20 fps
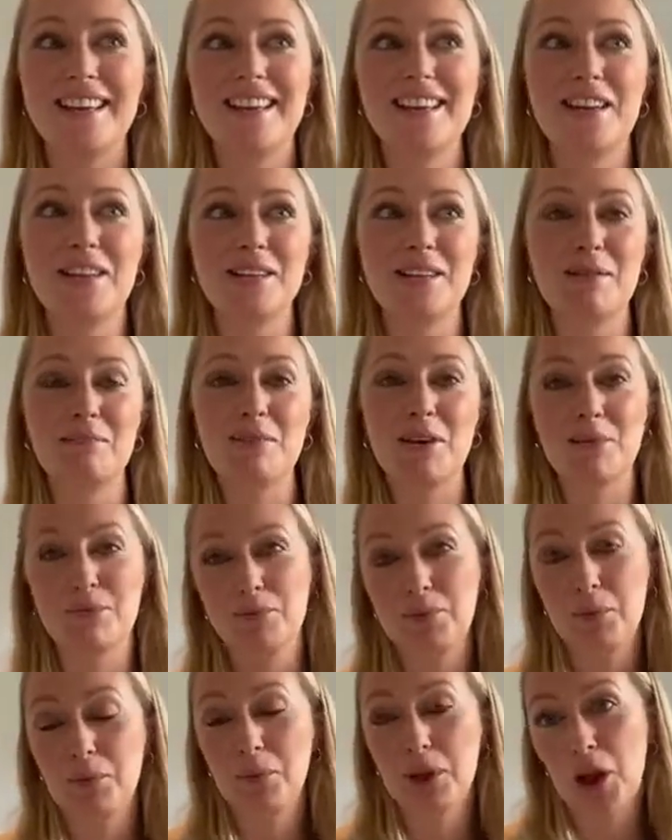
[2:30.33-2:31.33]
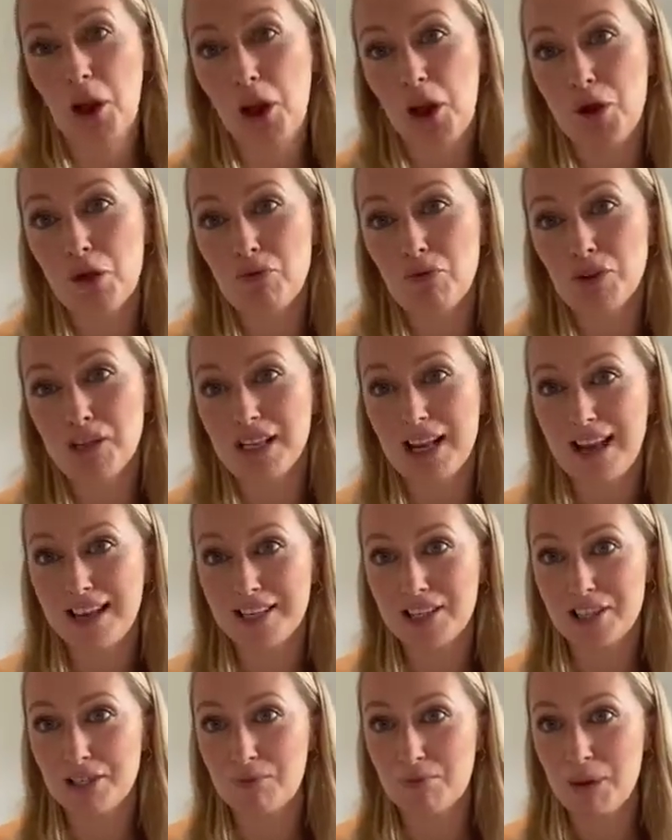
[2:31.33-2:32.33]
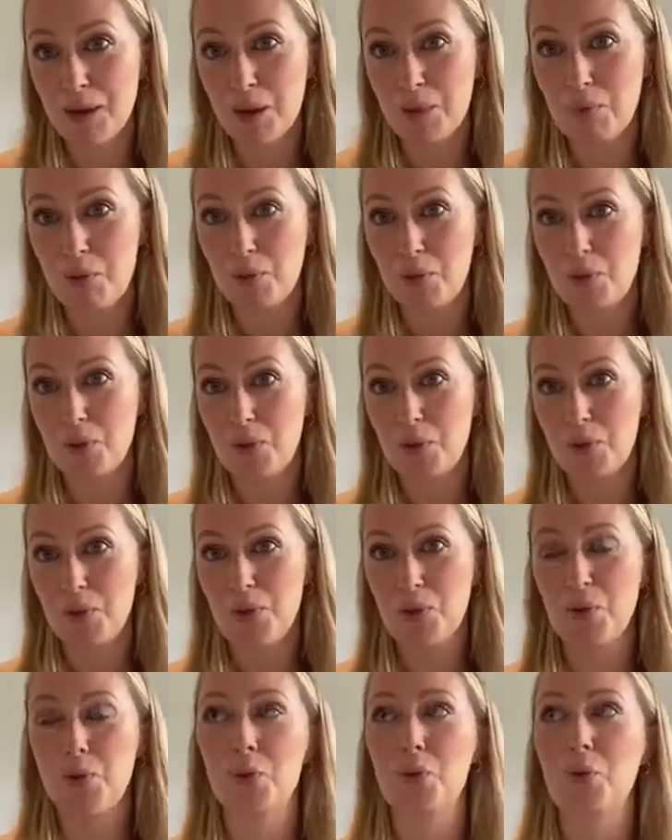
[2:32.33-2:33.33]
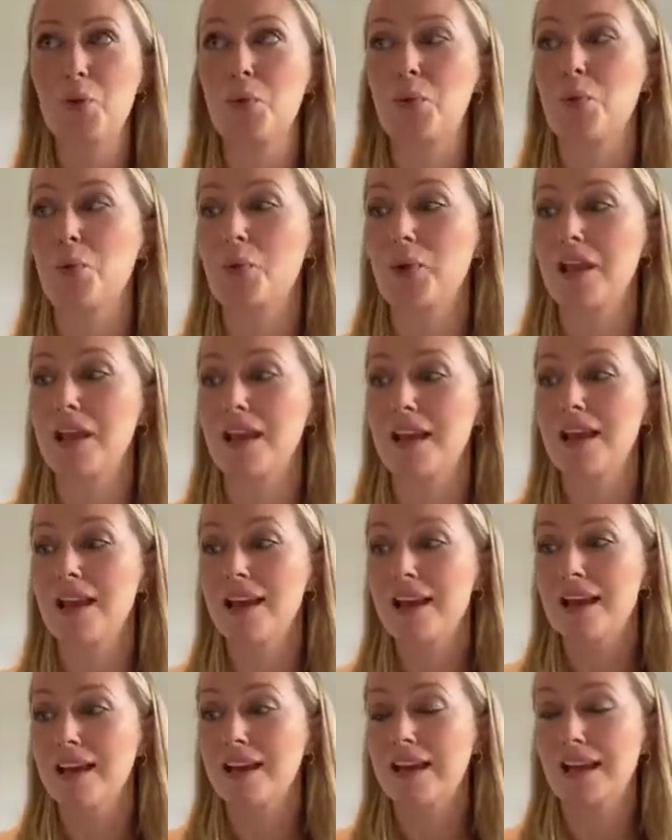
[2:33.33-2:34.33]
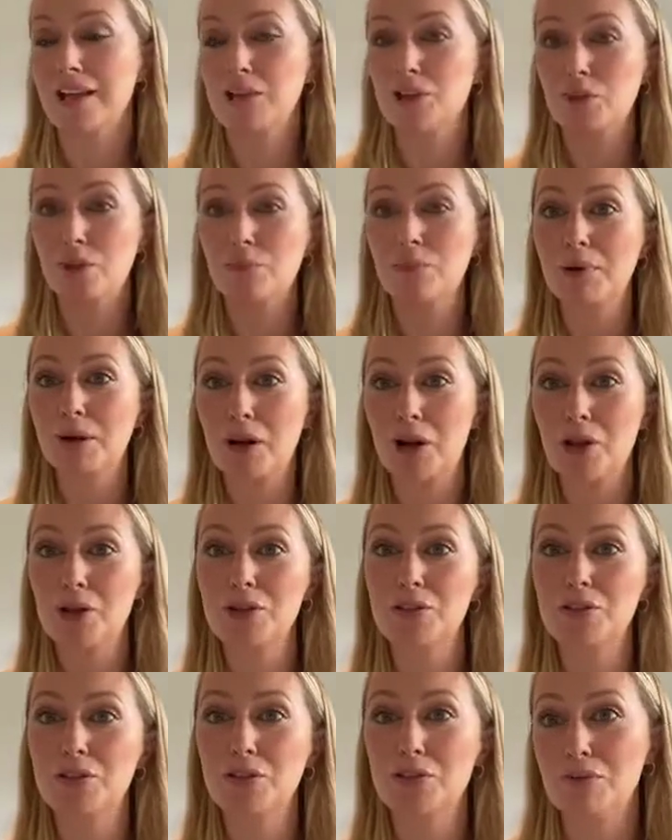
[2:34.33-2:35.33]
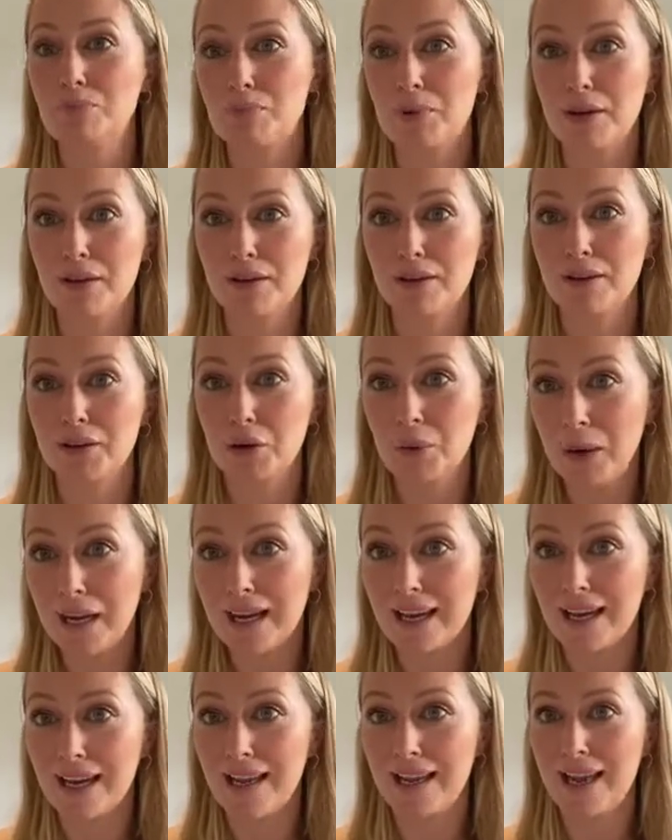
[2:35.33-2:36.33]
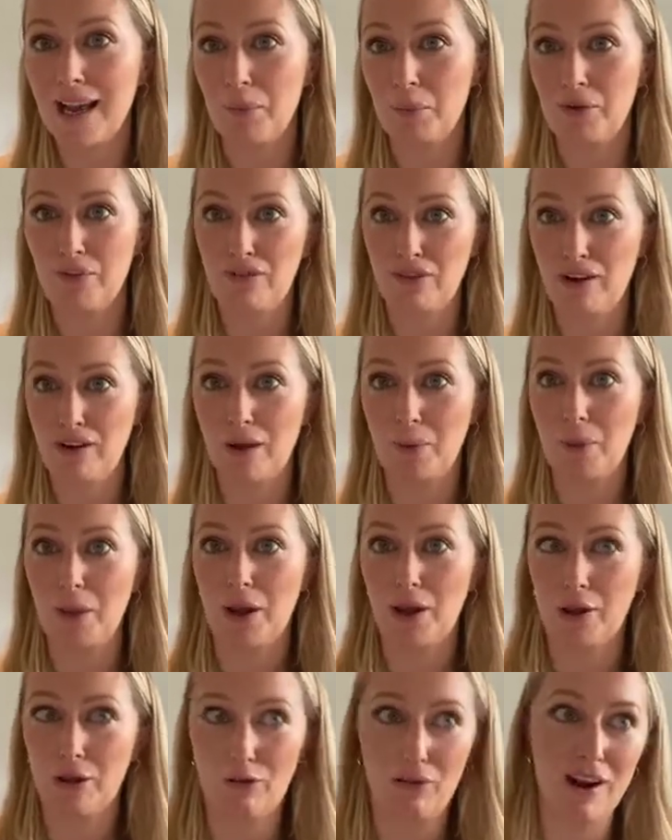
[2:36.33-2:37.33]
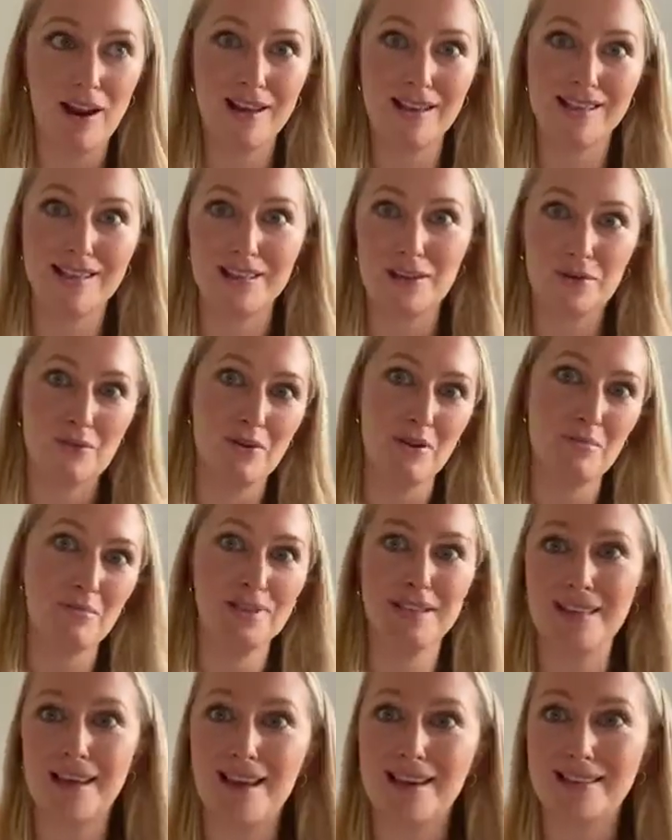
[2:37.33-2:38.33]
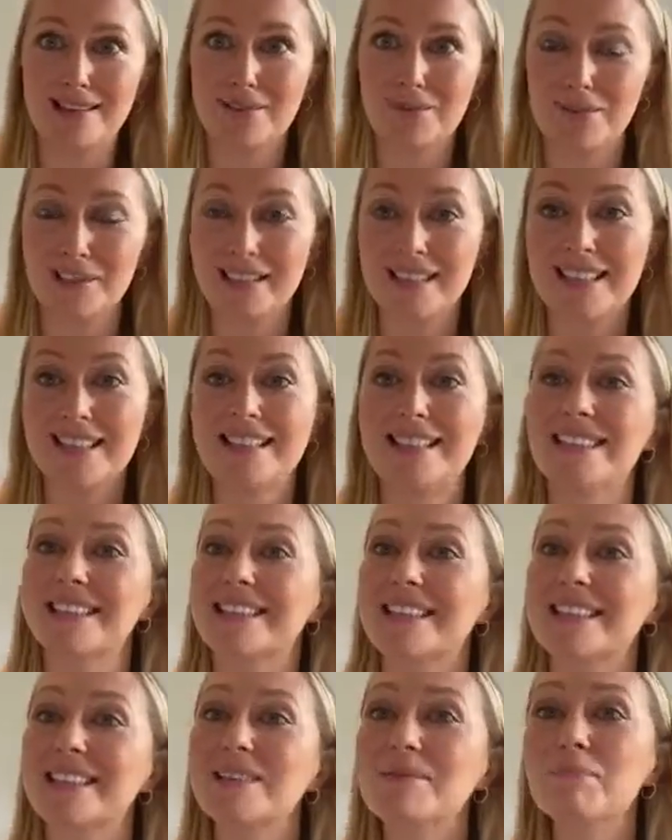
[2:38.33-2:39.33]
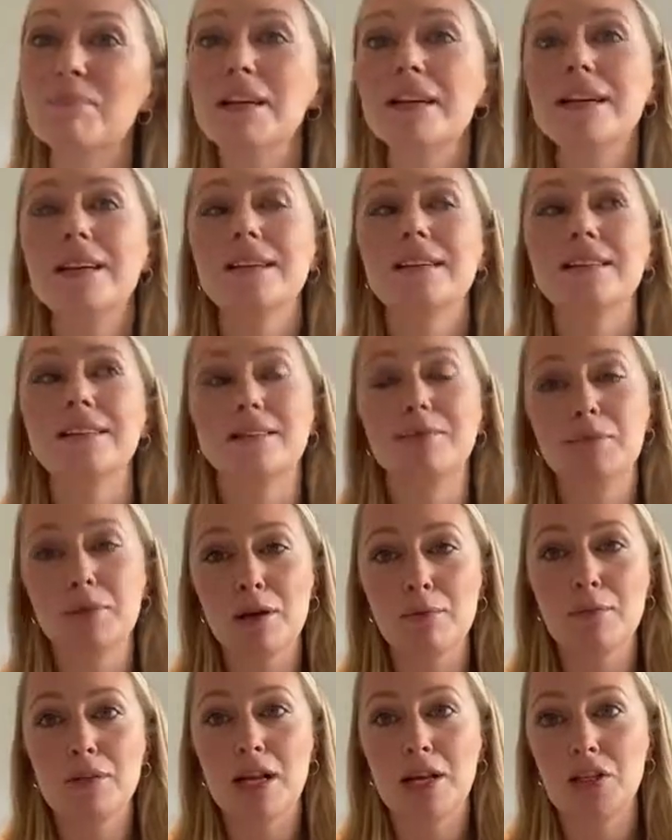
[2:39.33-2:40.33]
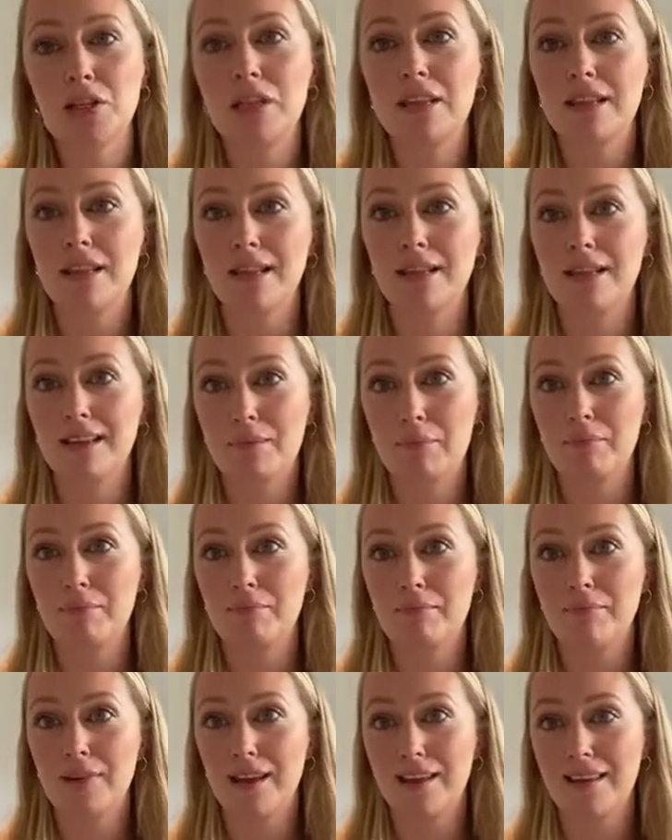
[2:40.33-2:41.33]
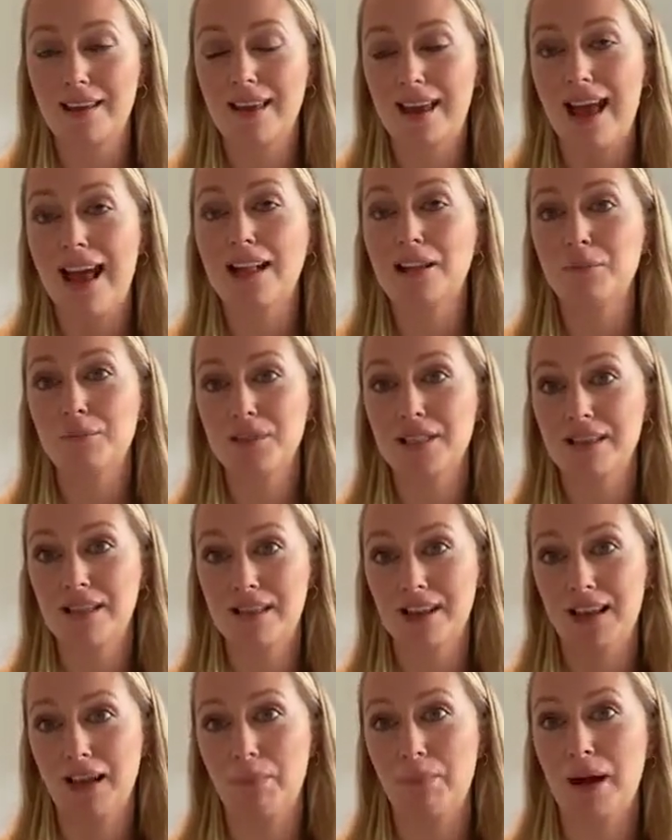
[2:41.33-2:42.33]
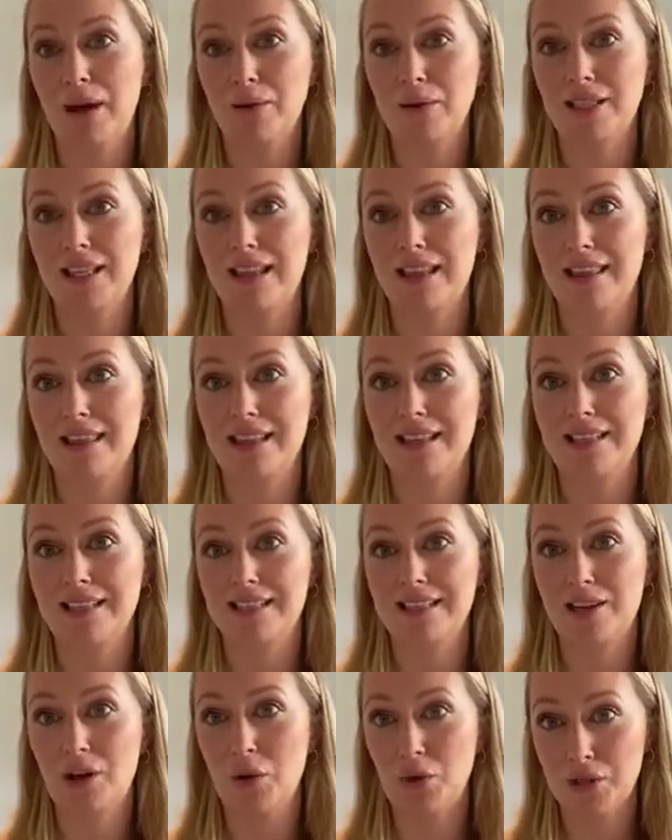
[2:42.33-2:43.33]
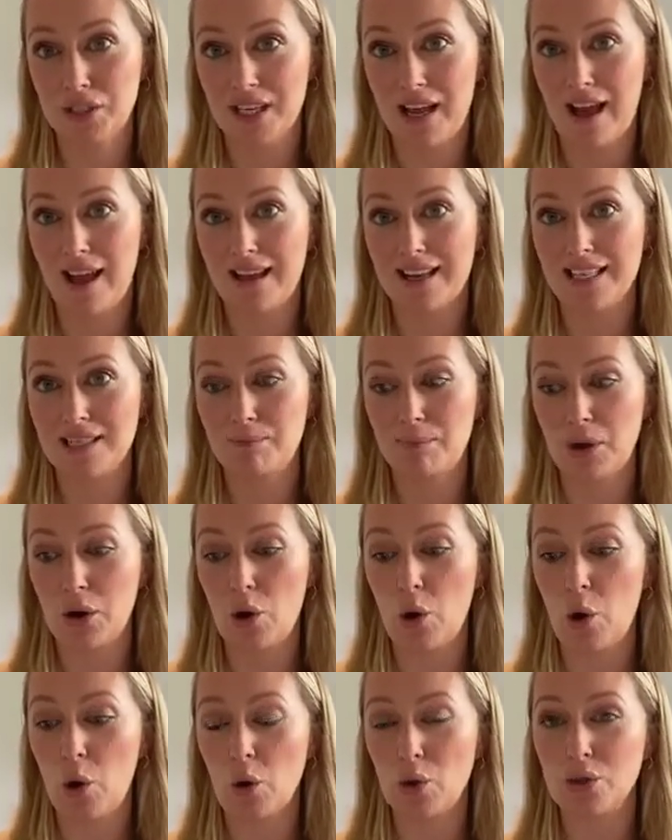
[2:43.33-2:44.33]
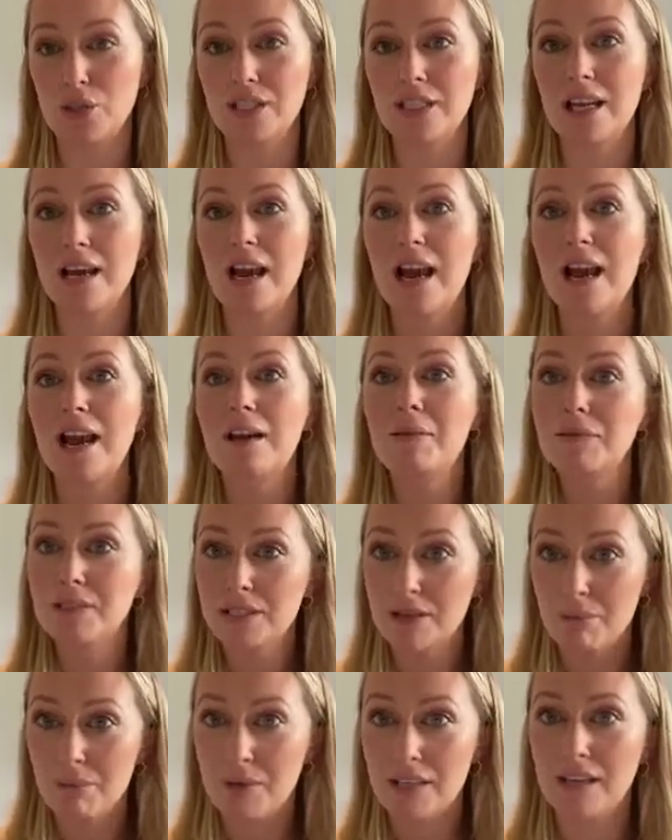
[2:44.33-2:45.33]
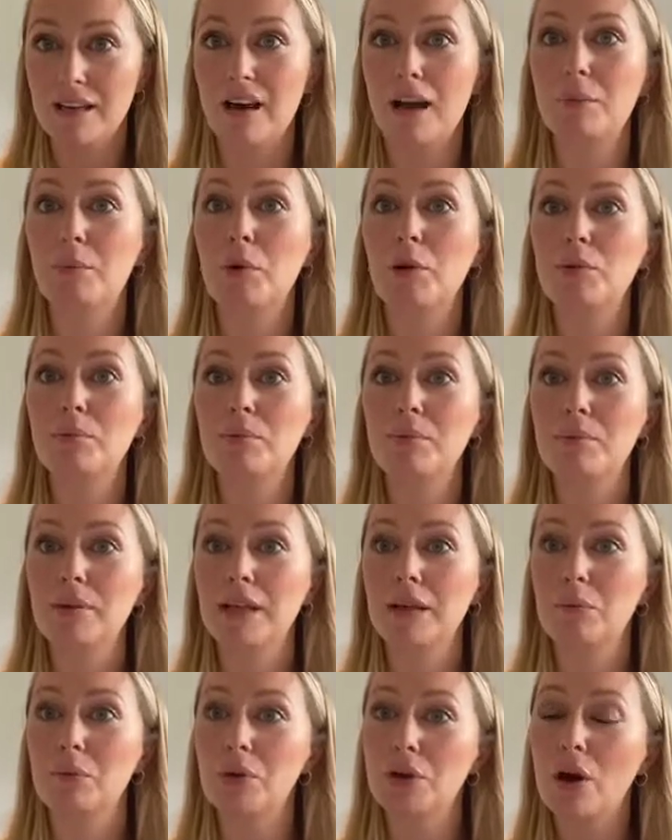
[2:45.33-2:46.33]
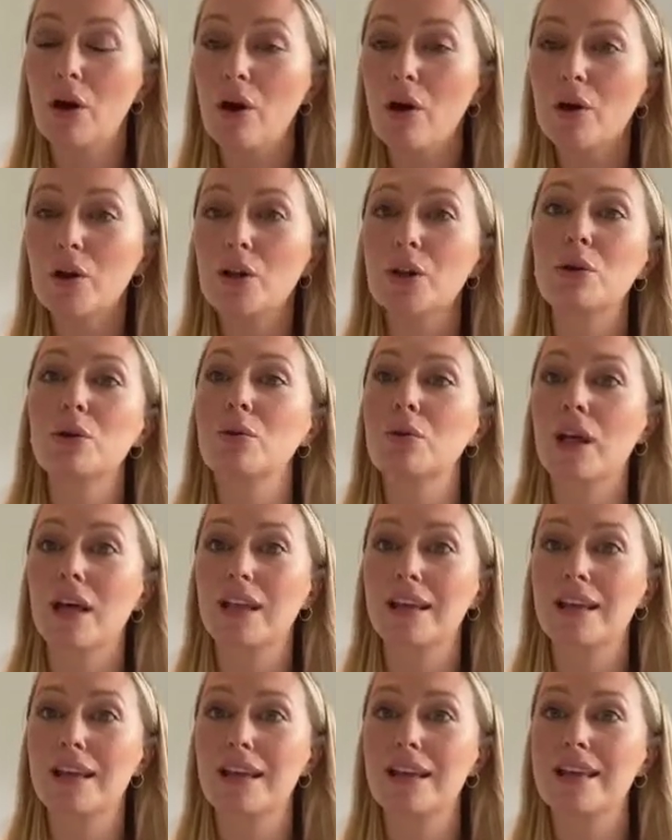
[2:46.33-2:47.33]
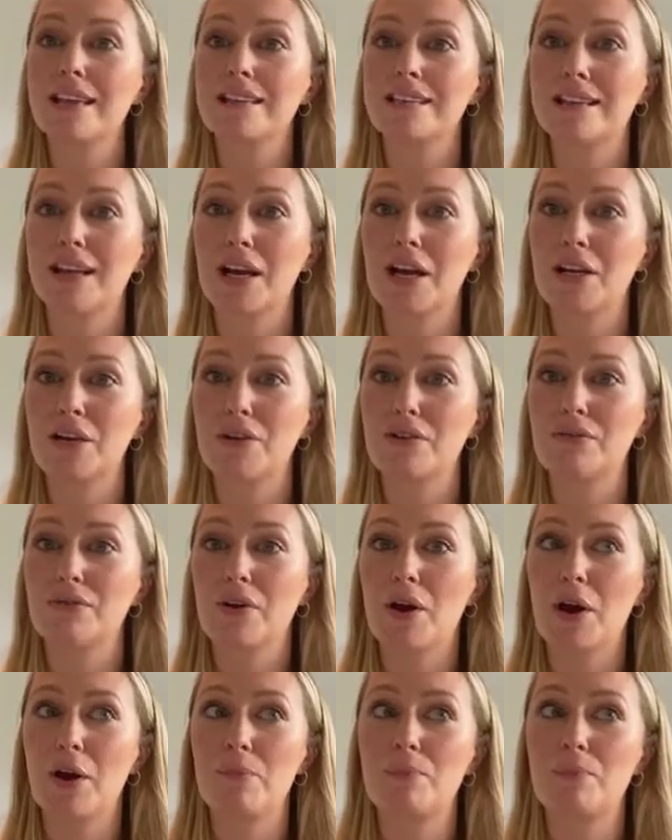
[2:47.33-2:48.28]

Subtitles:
sometimes when we over-attach to people or we get super close super quickly and we feel like we're going crazy or obsessed or addicted to them, sometimes I think it helps to think about it in this context, because somebody like Bowlby would argue that it is a kind of